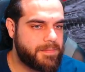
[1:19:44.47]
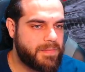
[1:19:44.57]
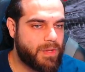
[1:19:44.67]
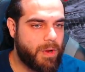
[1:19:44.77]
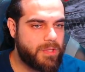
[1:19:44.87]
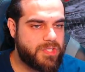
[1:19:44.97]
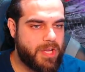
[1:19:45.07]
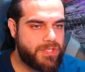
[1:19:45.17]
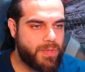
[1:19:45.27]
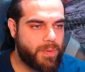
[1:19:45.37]
They're all
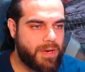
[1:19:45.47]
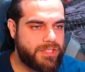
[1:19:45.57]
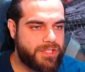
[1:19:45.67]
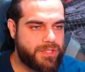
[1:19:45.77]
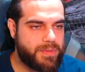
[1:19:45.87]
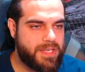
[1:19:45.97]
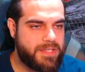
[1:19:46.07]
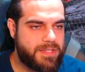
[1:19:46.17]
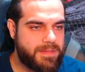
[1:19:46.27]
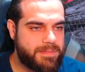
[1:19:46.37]
stunned, so we're gonna just do this.